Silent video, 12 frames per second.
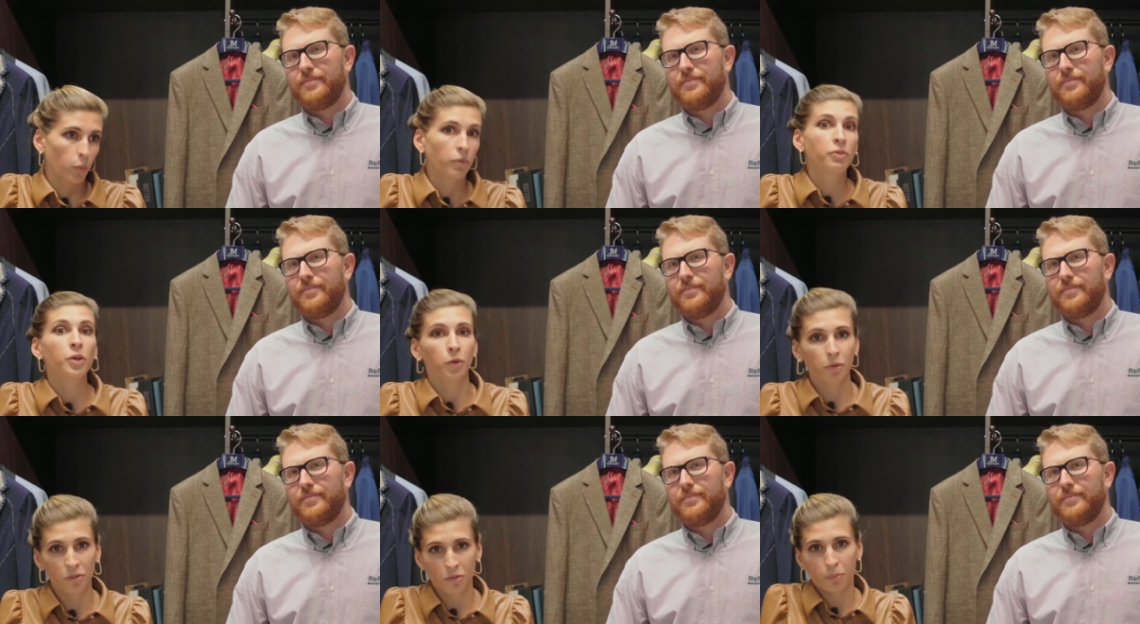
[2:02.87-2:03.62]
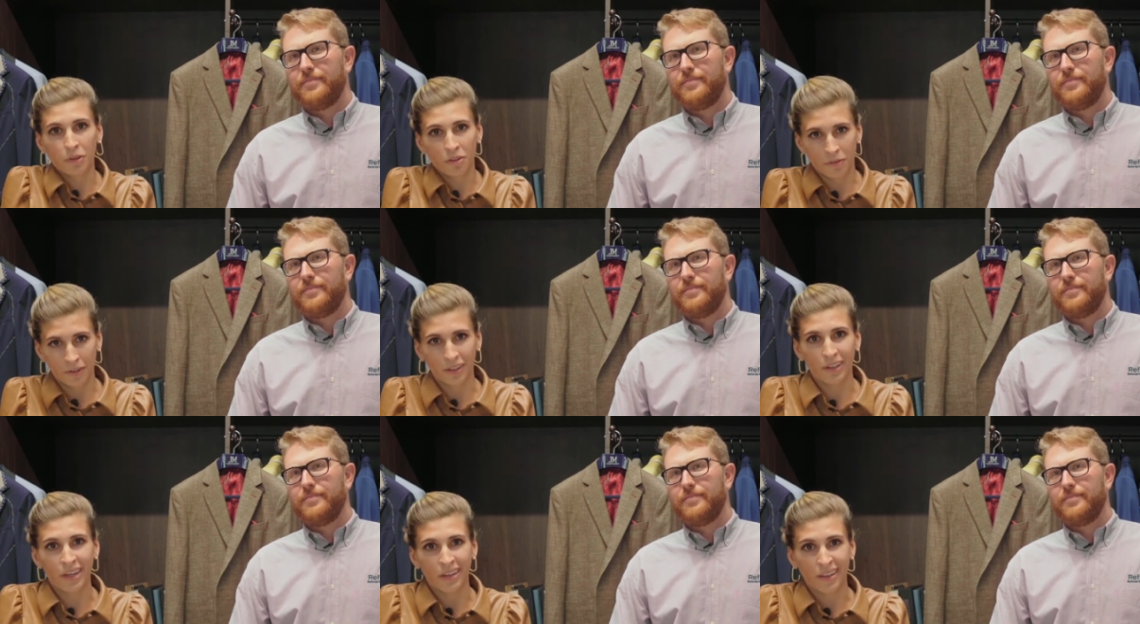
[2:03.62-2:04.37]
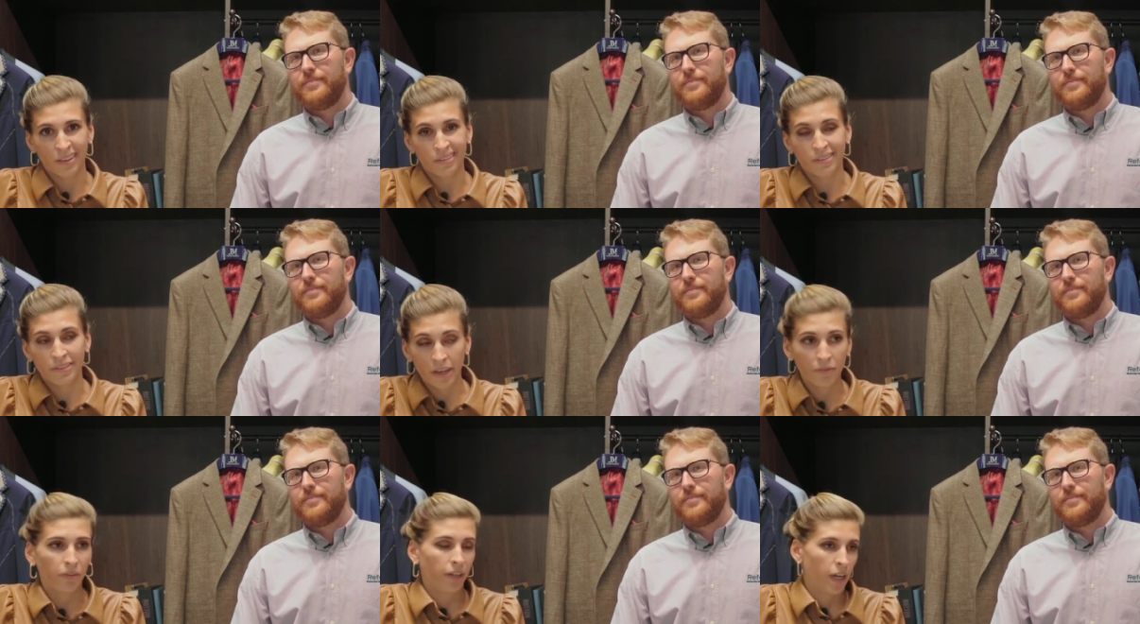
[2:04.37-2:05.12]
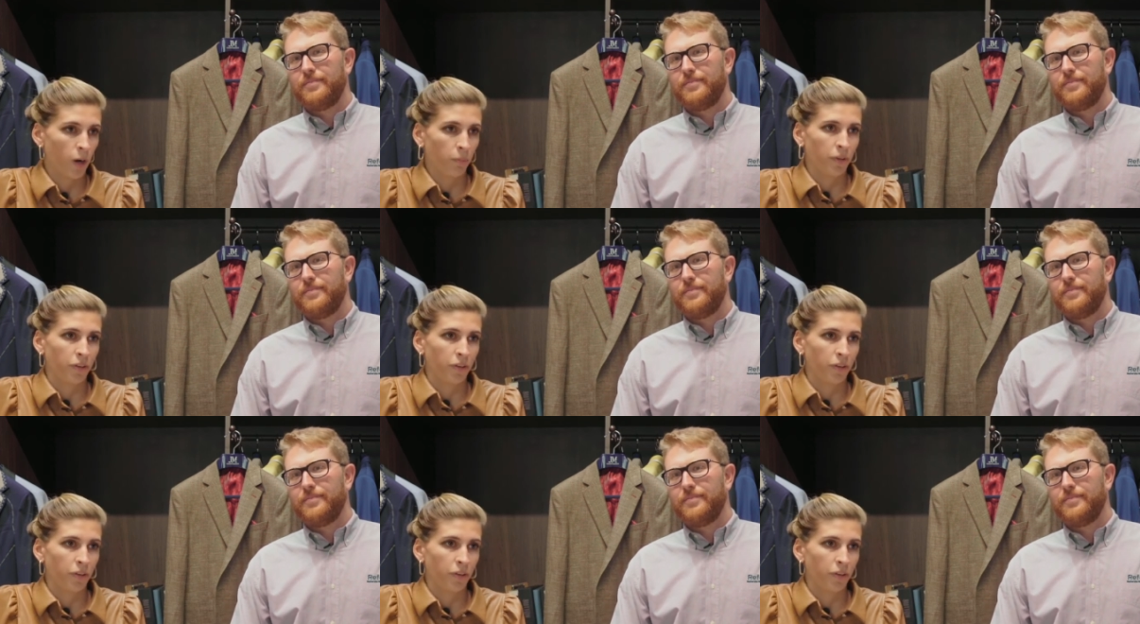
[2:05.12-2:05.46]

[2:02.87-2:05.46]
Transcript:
Speaker 1: reviews specifically. And that's definitely helped